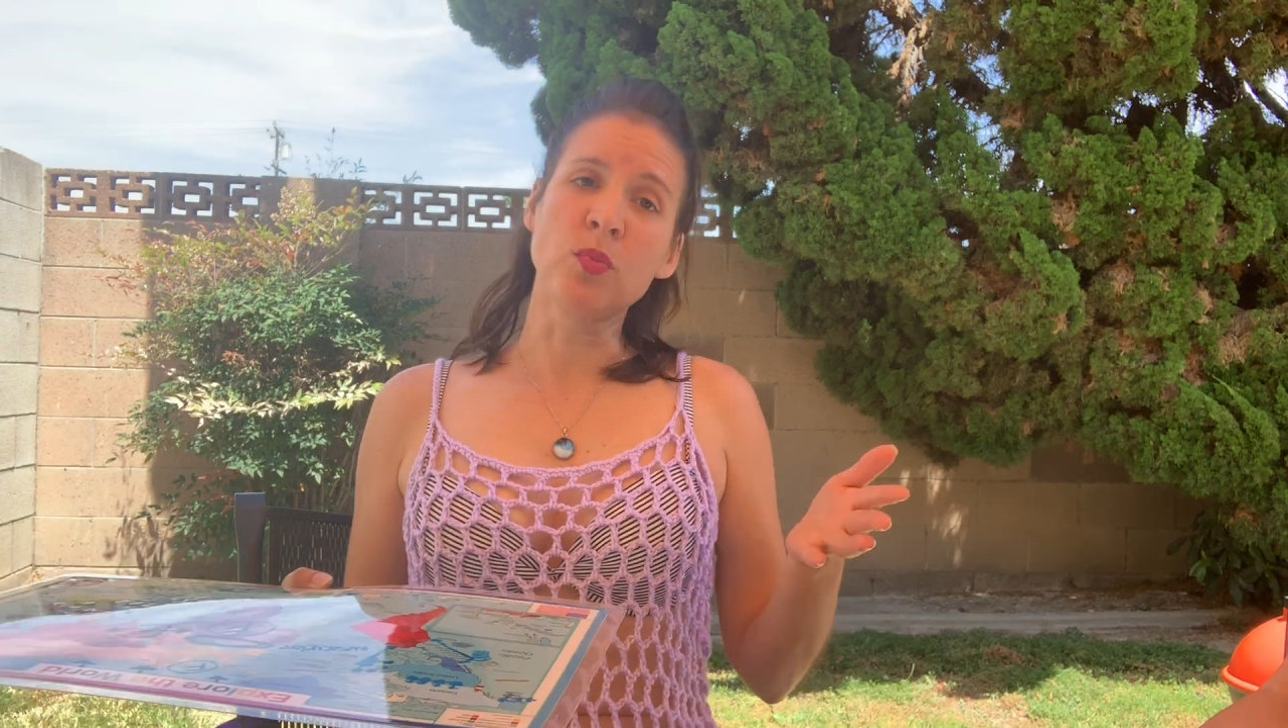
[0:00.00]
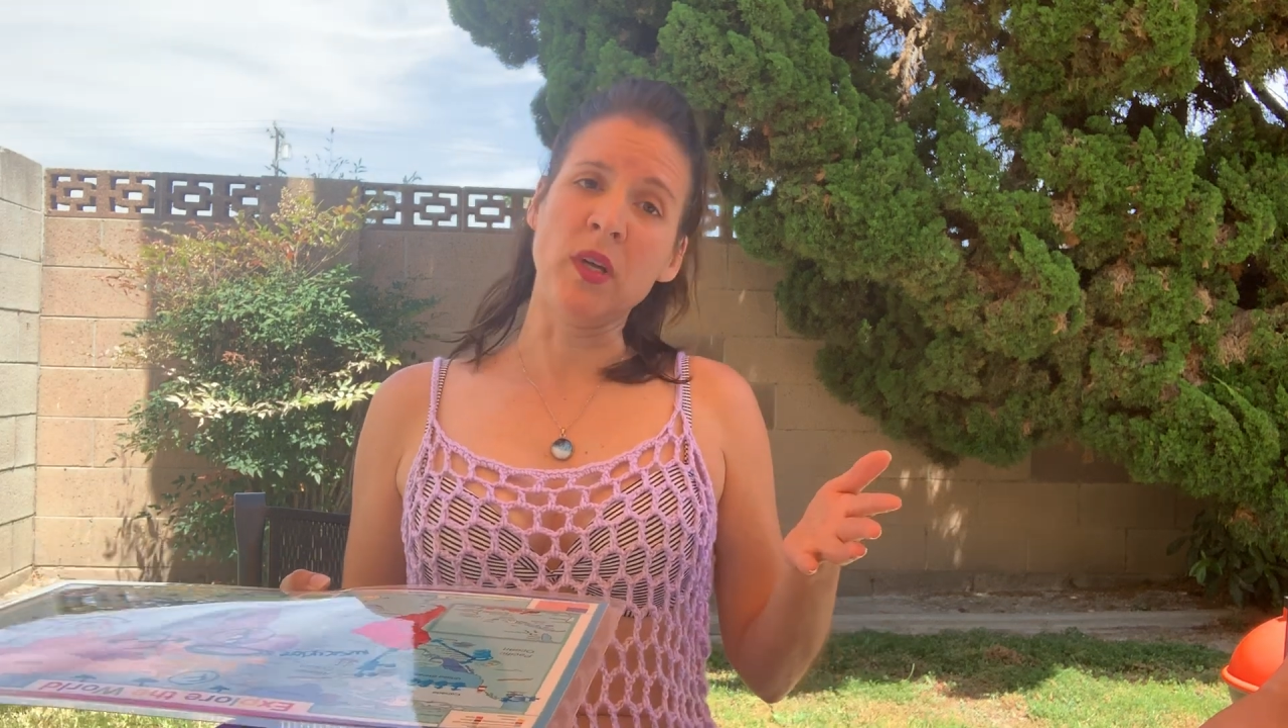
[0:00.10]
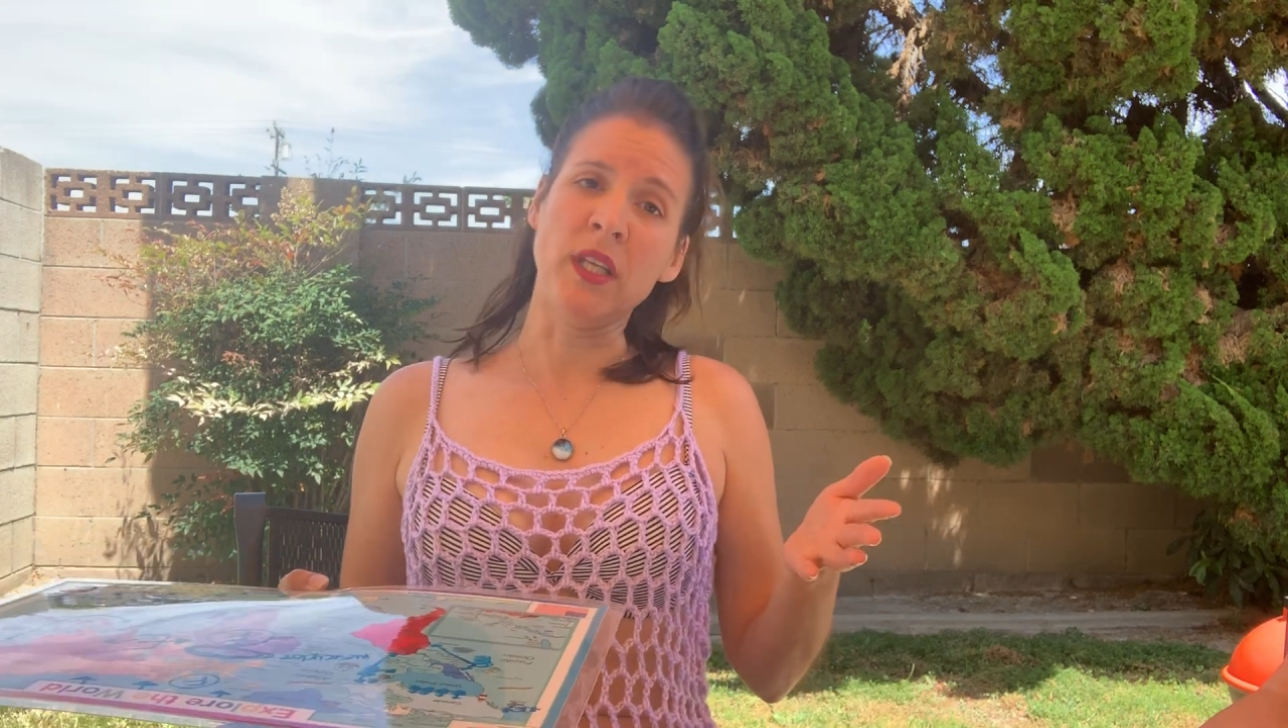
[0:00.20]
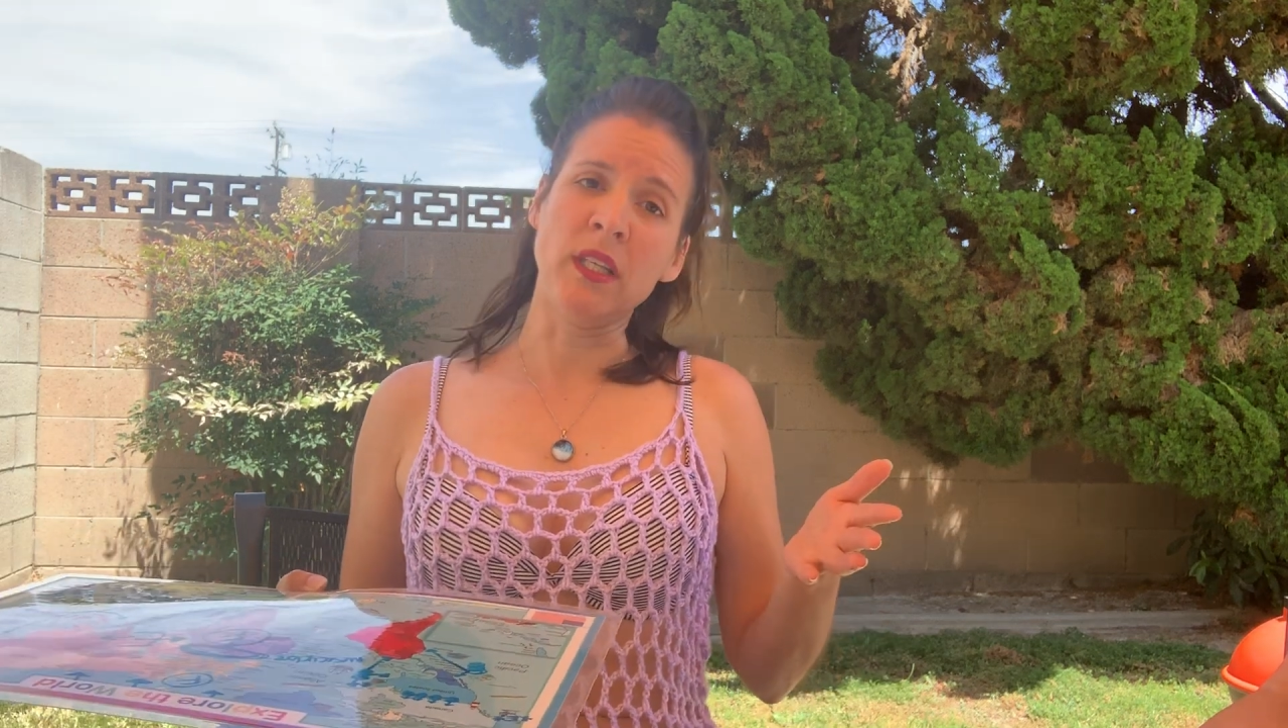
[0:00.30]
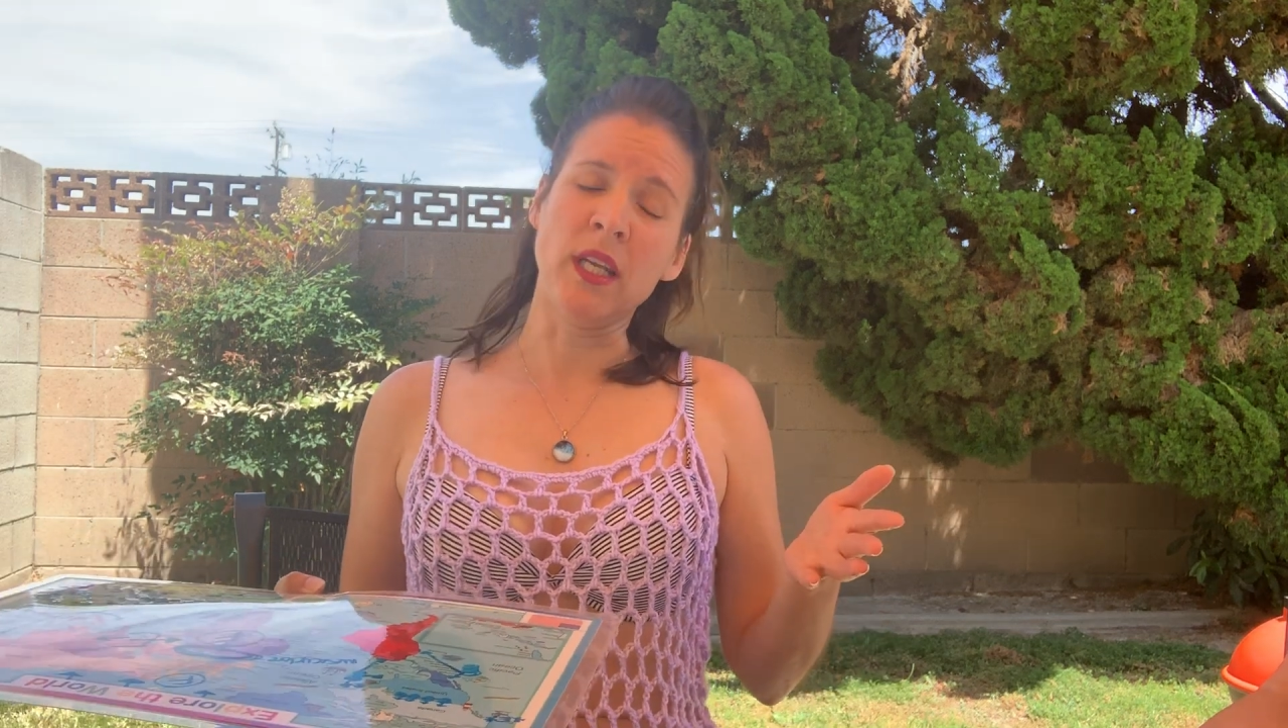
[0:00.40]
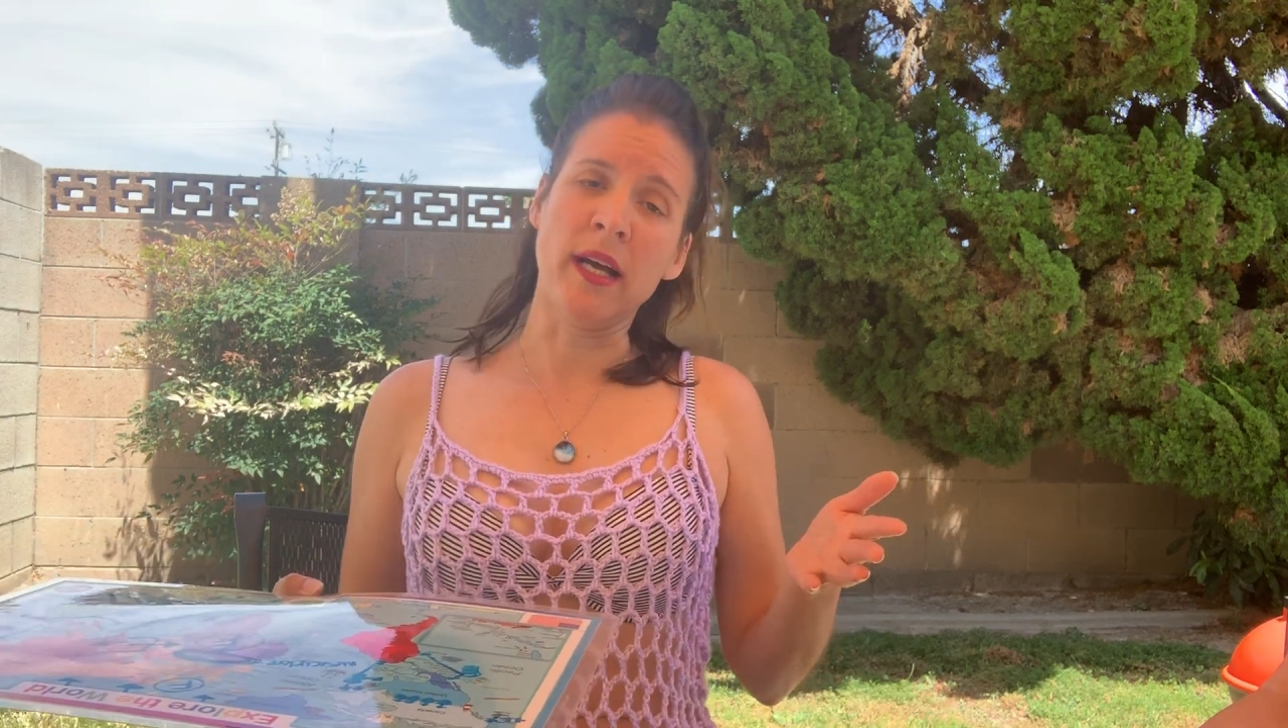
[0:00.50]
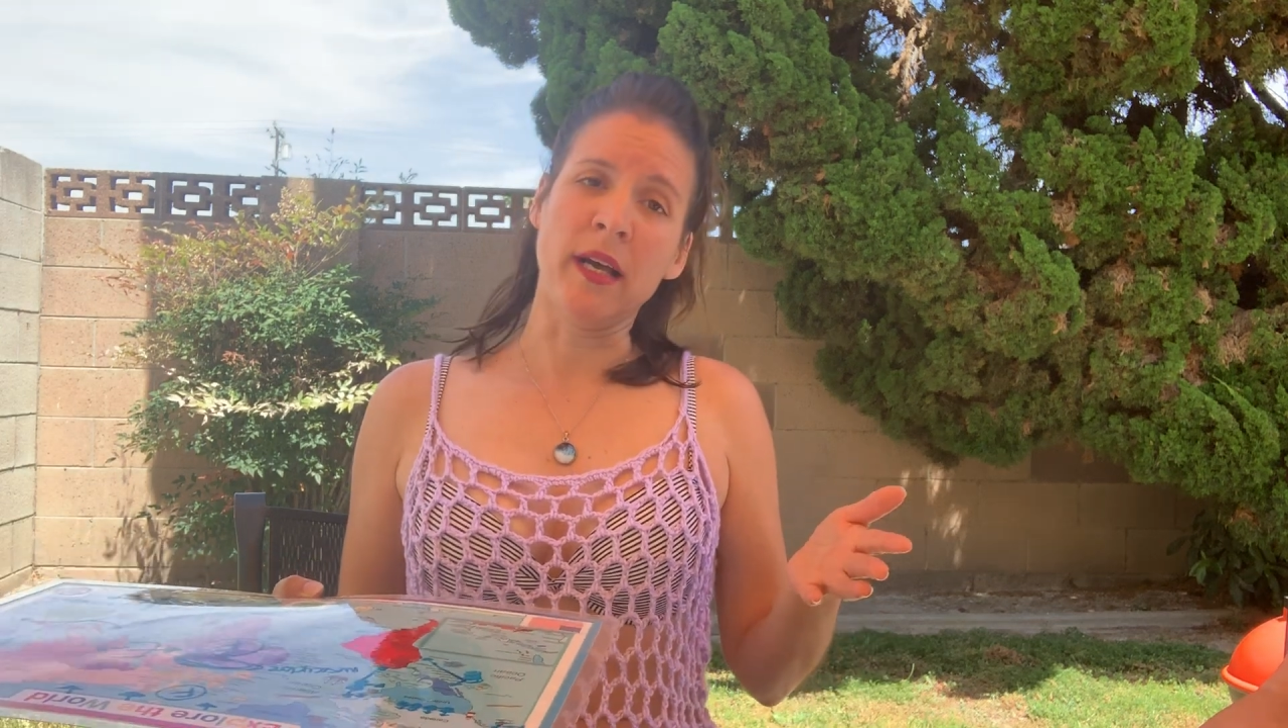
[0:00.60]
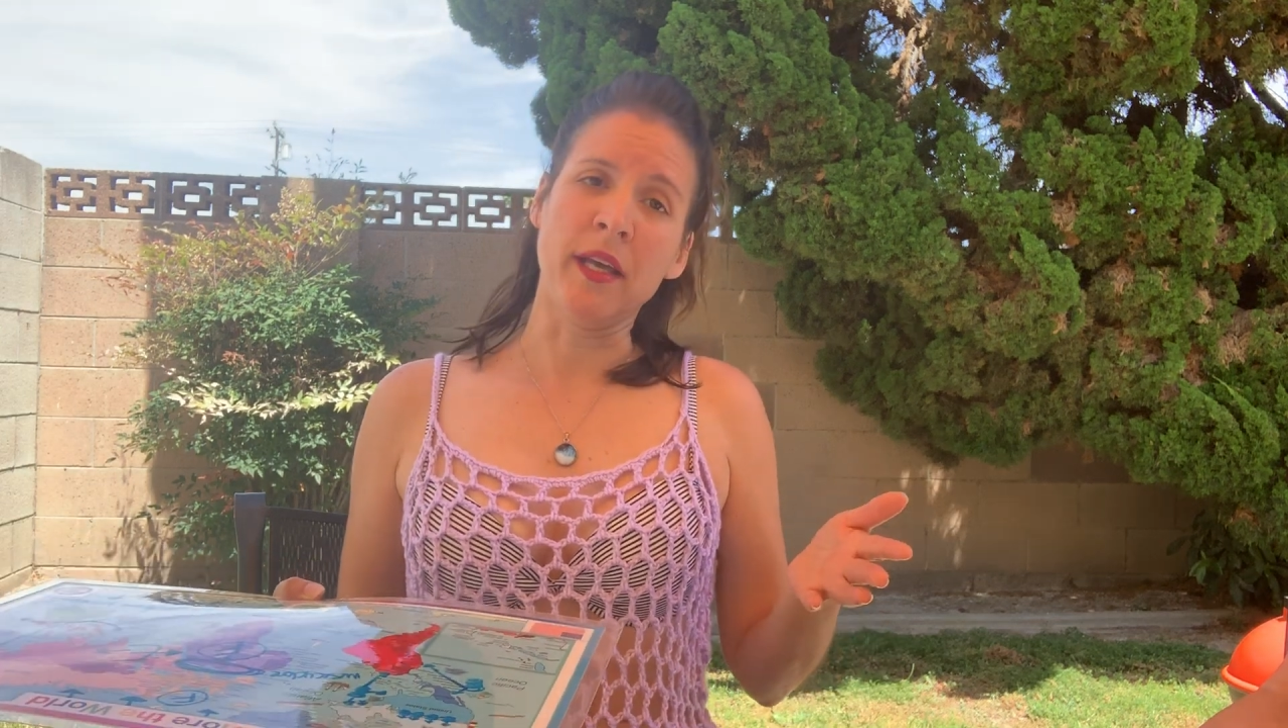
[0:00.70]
one,